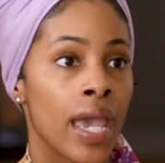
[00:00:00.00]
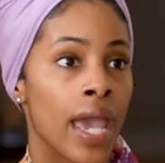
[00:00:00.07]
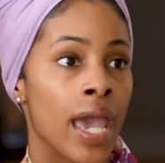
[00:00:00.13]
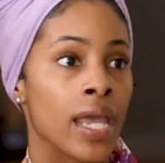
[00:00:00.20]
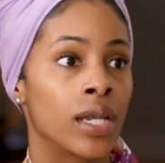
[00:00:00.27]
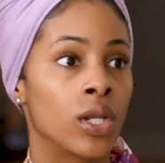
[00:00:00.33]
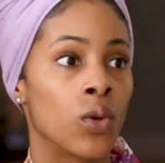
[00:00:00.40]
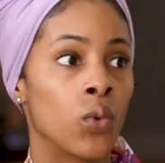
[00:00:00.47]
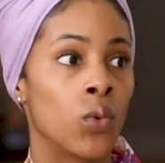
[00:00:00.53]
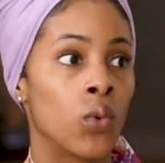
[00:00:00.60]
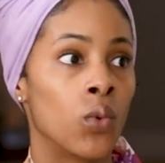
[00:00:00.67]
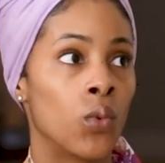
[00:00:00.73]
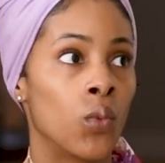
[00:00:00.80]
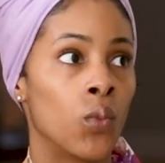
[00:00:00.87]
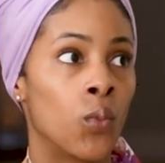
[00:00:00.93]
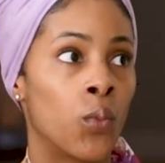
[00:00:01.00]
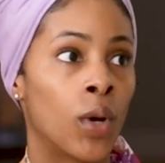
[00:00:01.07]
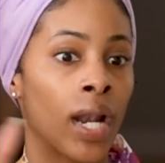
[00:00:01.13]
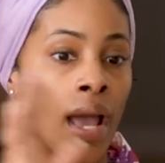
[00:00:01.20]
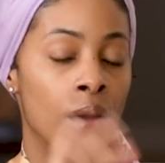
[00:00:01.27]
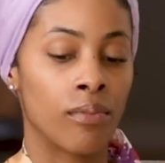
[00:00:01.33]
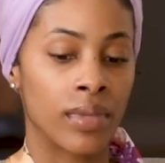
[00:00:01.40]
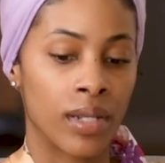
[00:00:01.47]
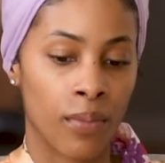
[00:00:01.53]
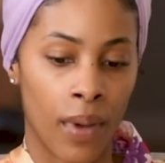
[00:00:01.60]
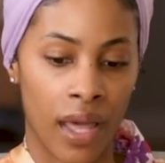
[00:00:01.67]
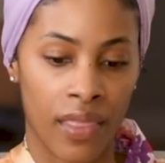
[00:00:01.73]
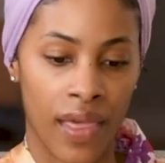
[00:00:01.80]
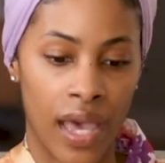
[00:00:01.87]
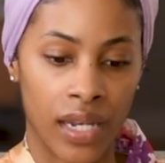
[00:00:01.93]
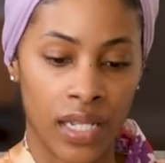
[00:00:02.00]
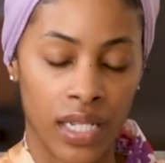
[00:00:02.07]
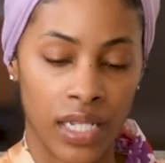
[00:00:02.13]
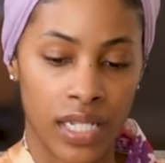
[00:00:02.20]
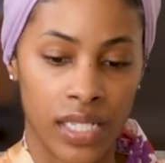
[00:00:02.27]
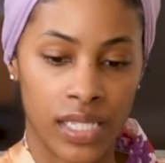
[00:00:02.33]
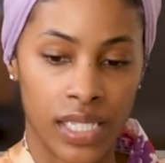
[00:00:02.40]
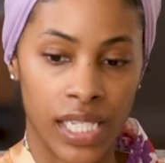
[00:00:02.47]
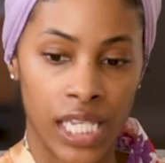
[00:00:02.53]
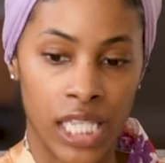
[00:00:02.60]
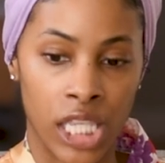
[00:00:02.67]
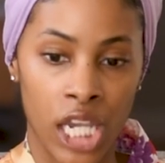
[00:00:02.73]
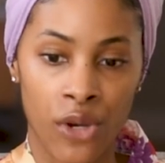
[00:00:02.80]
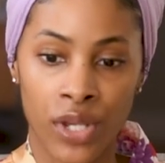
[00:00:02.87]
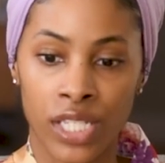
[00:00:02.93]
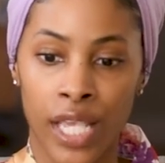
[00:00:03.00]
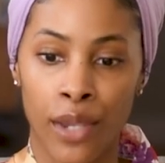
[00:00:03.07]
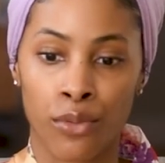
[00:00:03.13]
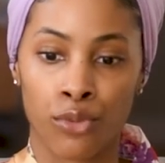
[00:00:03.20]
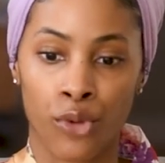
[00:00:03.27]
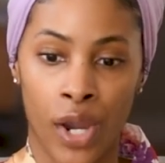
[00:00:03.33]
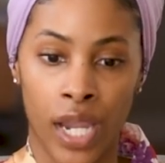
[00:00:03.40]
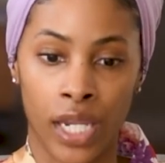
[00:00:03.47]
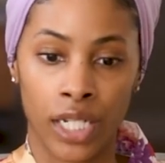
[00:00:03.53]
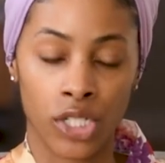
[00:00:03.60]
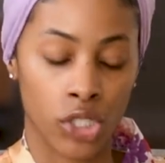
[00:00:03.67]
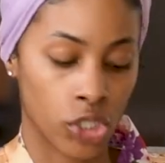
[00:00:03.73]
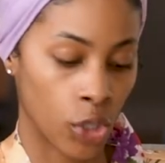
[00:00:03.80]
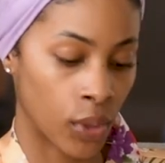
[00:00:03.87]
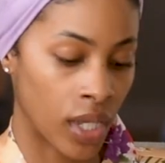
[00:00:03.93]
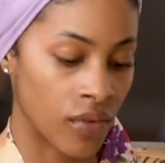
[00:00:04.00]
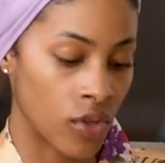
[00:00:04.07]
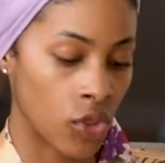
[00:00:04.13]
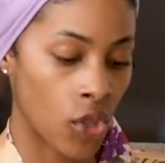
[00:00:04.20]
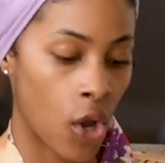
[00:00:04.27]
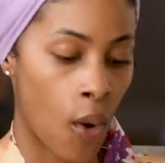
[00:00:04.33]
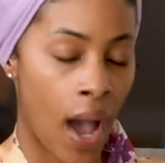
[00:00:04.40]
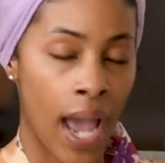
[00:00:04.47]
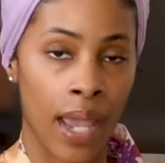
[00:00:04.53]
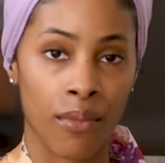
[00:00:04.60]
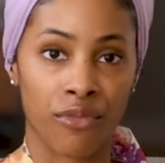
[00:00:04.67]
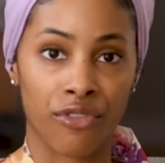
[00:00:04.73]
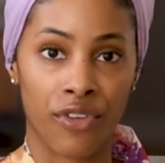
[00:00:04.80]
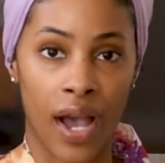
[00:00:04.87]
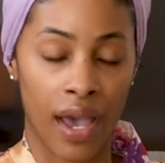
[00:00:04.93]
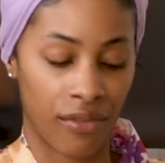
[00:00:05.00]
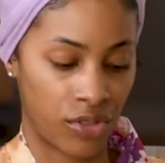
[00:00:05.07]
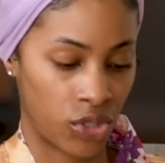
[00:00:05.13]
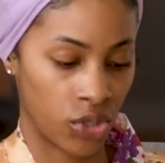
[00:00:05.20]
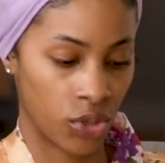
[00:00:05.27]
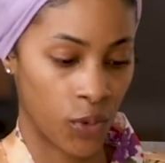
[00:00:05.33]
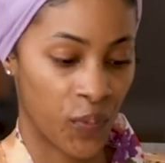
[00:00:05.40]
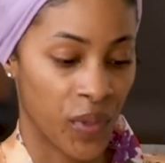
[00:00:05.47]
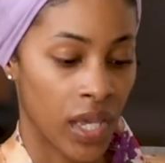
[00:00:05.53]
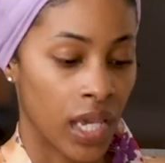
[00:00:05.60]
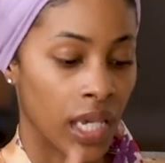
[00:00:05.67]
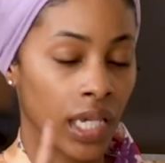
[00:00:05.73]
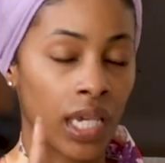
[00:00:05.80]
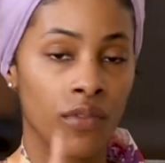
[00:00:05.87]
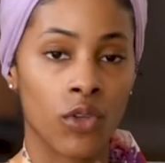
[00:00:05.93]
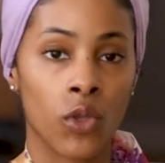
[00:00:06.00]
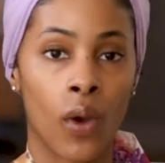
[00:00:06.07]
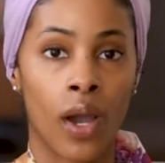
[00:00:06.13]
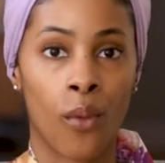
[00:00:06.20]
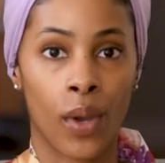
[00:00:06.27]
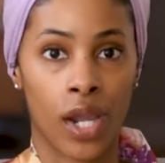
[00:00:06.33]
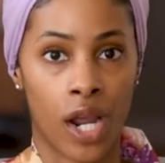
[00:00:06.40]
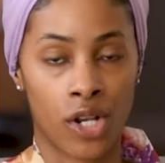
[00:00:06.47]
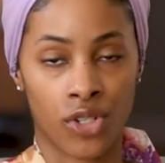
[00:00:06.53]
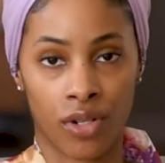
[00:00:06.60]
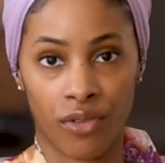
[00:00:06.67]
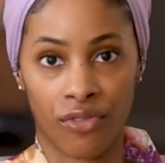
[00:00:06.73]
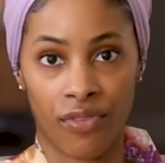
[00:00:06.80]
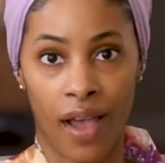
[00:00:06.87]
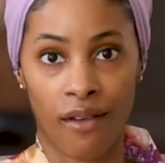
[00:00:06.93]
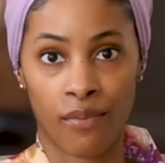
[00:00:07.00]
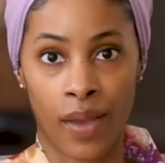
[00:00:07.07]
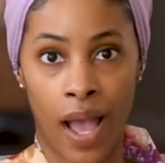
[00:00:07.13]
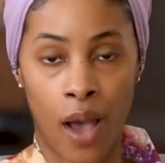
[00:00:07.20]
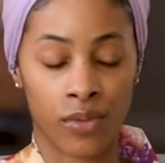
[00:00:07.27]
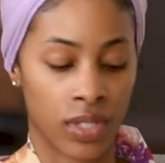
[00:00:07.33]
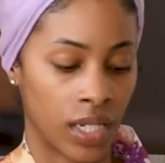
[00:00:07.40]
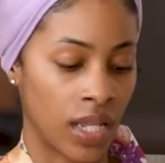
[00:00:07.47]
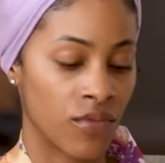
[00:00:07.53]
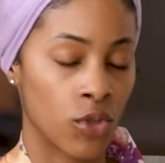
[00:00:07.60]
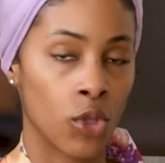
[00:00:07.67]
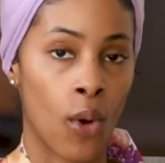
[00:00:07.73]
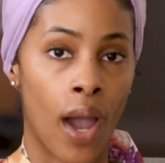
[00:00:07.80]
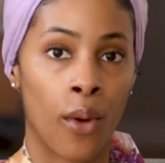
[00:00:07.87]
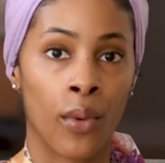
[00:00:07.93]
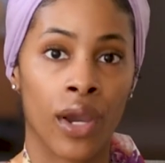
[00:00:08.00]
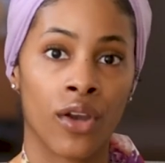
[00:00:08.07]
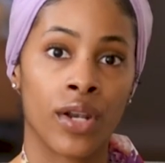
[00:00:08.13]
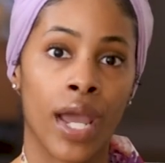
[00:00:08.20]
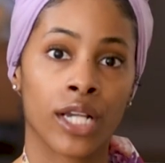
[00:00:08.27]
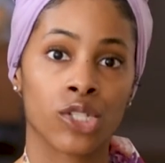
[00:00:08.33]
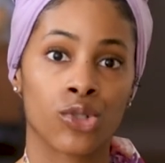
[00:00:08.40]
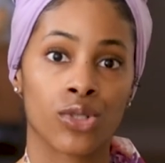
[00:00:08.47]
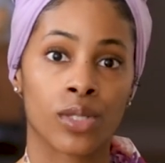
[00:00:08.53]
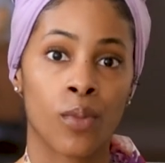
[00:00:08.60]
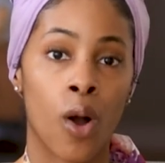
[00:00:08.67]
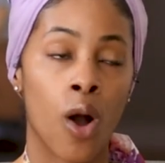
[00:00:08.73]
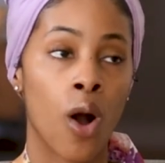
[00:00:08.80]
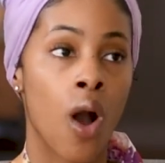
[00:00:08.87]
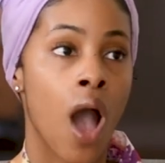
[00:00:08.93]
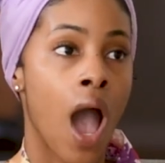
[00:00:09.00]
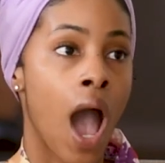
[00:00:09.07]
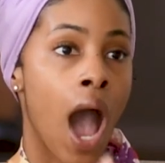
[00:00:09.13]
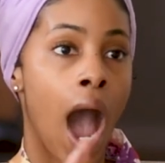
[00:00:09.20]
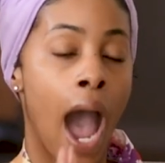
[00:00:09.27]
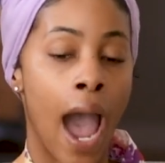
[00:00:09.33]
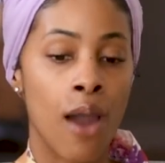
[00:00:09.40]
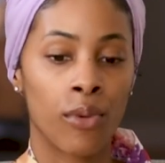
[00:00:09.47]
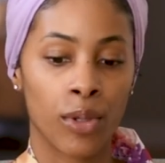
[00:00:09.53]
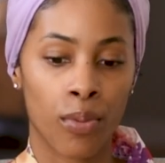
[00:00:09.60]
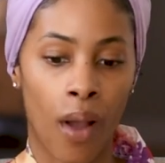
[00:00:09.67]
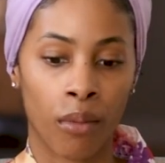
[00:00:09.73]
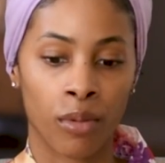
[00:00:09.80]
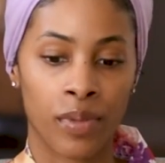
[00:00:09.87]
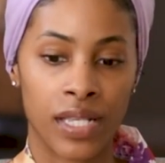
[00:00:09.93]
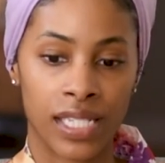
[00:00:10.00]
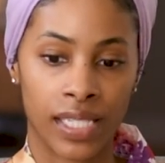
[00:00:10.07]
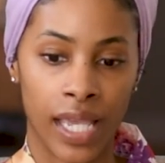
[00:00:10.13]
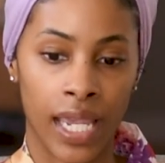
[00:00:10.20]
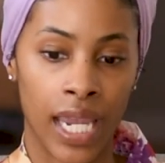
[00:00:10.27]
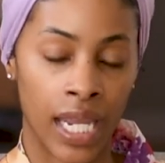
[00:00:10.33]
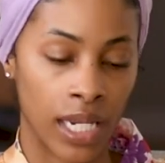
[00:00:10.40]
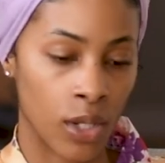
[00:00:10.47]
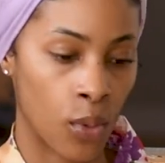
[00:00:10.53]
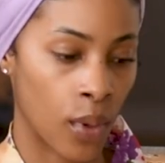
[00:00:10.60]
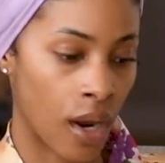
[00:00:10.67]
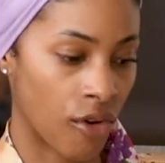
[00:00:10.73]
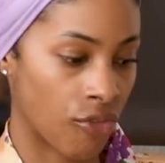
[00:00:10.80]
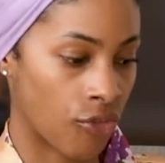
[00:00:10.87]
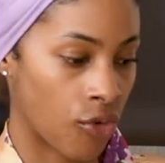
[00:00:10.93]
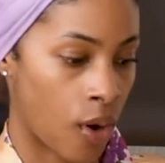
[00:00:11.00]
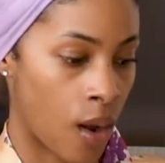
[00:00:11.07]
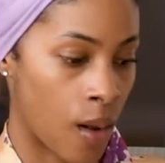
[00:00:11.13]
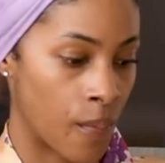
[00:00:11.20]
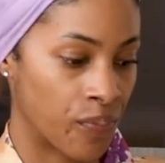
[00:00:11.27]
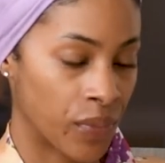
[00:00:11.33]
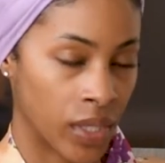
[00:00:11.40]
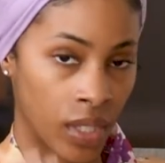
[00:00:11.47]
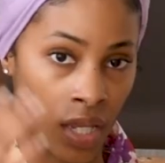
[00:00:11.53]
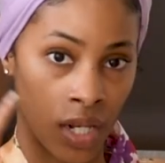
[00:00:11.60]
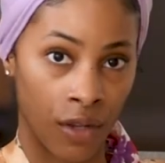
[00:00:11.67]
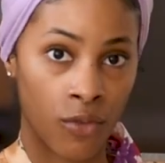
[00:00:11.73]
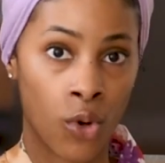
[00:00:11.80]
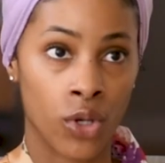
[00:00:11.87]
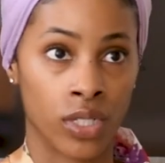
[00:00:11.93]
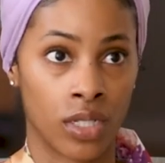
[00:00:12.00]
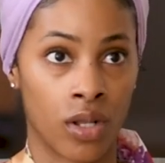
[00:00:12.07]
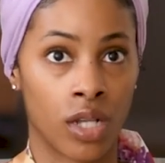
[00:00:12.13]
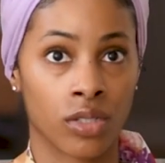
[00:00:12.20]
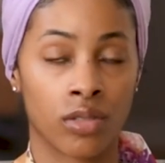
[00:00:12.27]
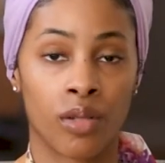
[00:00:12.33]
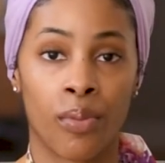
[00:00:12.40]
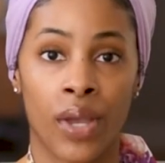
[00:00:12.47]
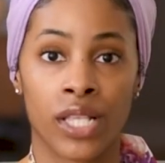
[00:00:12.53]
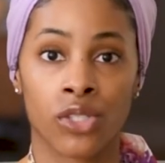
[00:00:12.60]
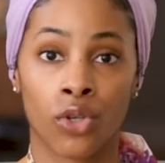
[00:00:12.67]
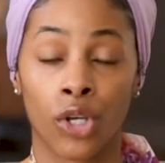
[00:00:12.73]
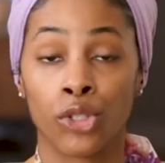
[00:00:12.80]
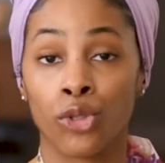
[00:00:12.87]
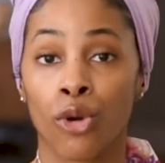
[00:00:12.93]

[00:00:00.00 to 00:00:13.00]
And what I mean by that is there is a range. So even though I am five two, even though I weigh one hundred five pounds, and even though I wear an extra small, I would probably say anywhere from, and of course it also depends on